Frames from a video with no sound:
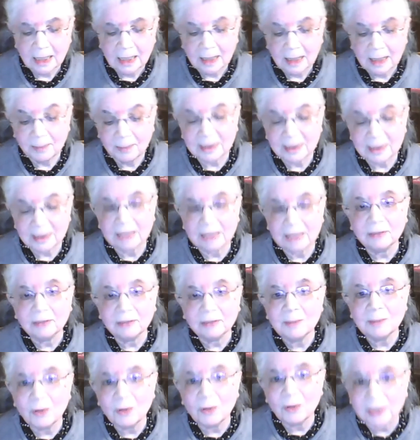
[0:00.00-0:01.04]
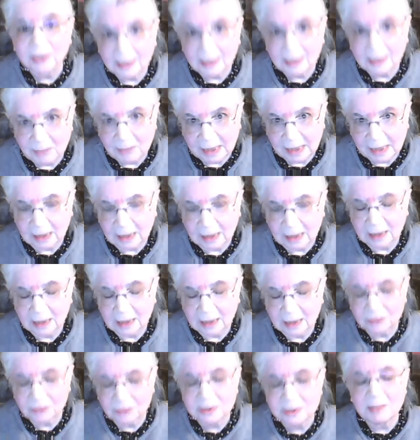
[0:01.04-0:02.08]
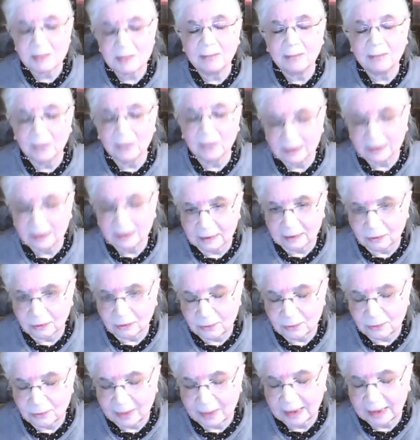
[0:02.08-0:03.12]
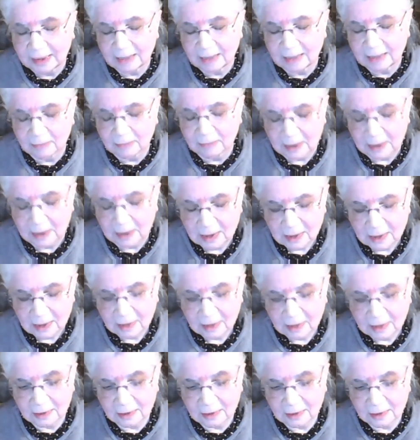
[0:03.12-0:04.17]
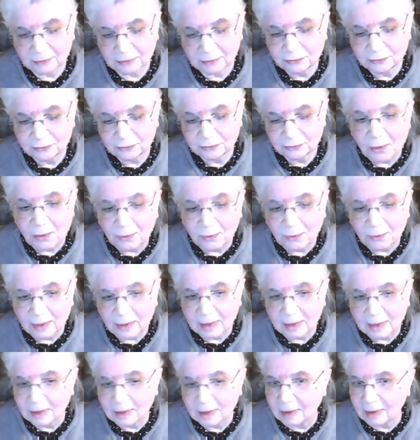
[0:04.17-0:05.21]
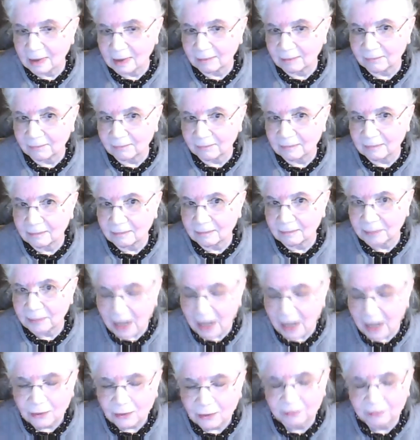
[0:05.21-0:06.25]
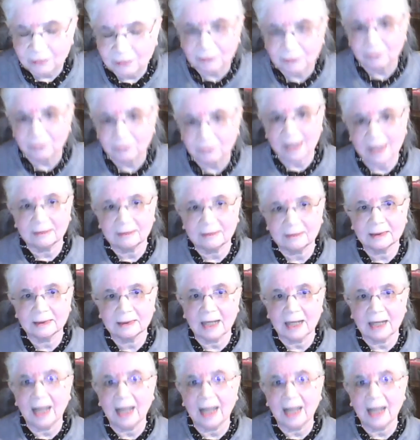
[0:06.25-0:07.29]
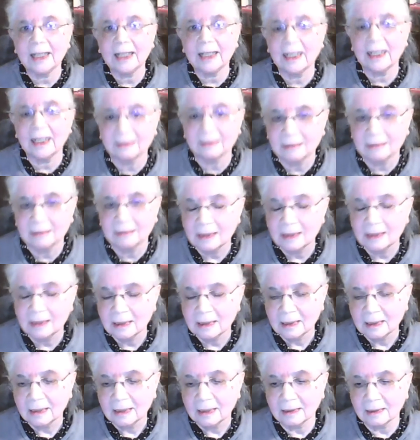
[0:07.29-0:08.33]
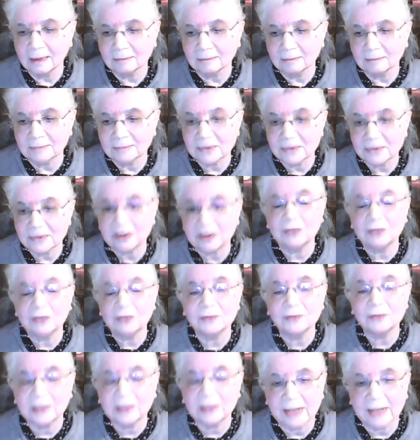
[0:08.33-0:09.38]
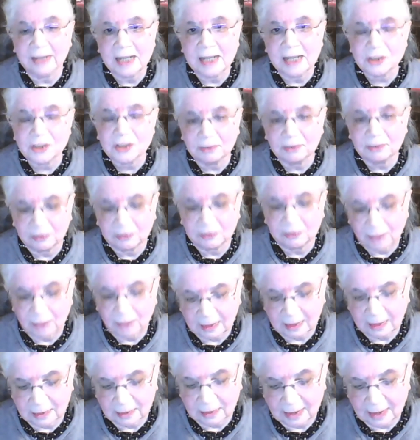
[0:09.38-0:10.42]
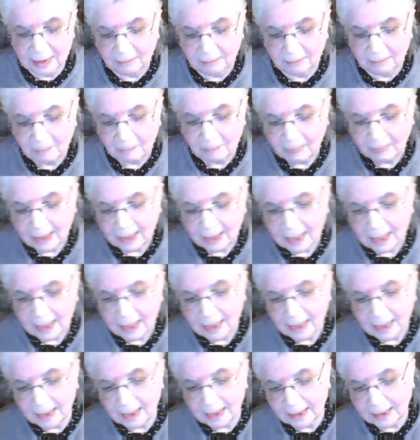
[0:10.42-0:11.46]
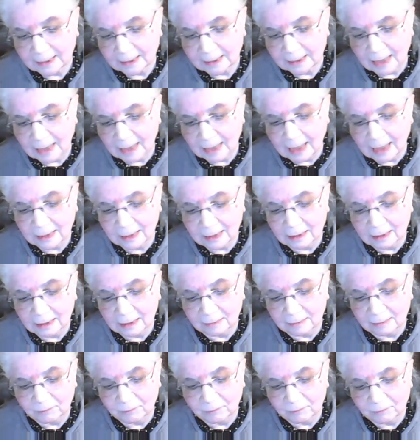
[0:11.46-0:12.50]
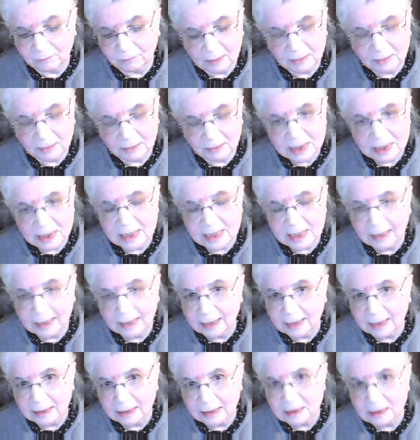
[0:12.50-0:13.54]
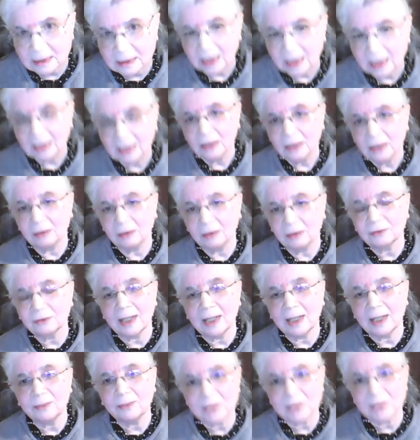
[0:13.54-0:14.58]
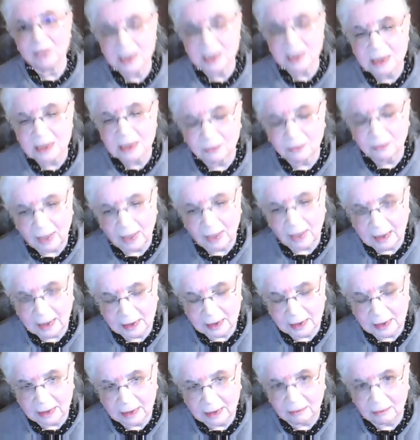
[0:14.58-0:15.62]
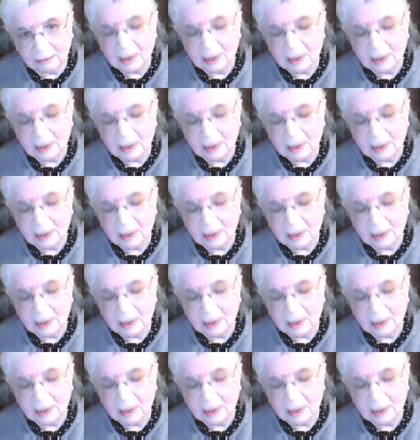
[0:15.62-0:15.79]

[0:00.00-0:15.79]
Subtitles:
But even more than me, it was my mother who became proud of the fact that I had this renewed connection with Wakaner. And I must say that although I'd visited Wakaner